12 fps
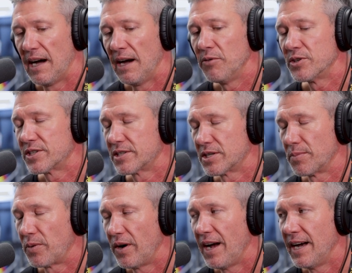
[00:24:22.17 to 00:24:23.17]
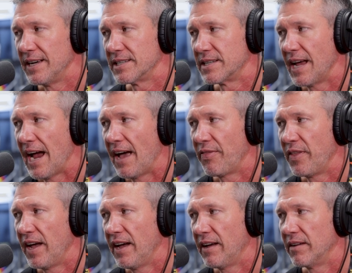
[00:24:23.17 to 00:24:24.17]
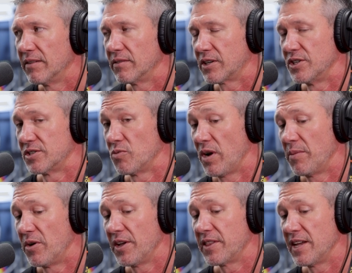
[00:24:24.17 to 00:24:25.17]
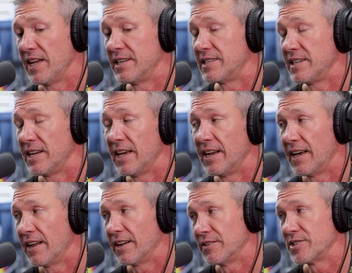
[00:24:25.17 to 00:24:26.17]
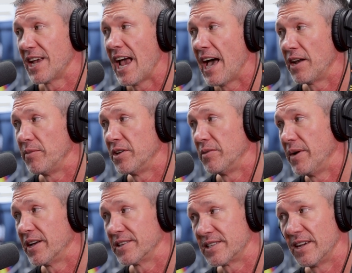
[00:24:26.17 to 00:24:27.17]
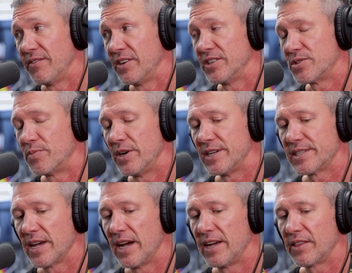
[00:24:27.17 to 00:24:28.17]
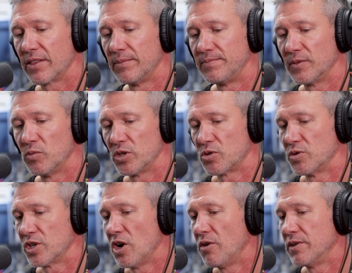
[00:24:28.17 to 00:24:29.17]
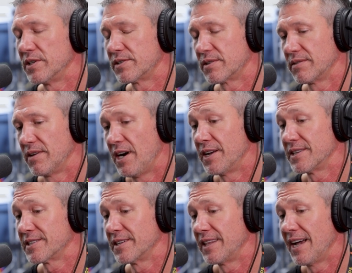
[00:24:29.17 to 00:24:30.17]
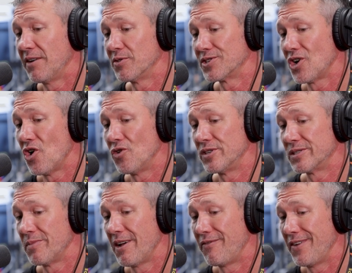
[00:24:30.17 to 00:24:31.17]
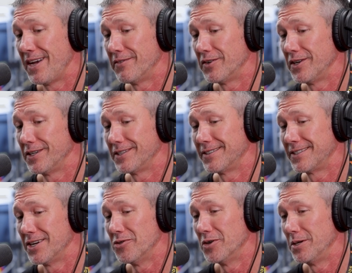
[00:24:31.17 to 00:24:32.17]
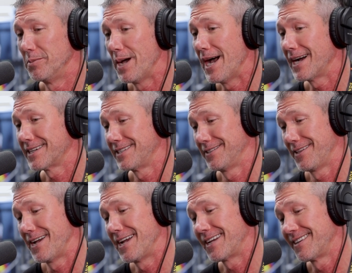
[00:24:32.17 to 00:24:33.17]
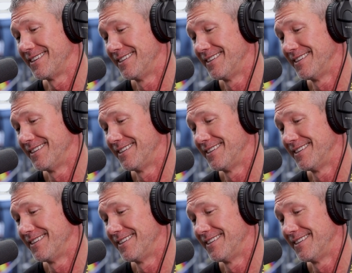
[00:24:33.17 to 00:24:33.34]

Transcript: I was surprised at that because when I brought the N T N out, I was adamant about a seven inch brace height, which was always, honestly, that was always my favorite going back to like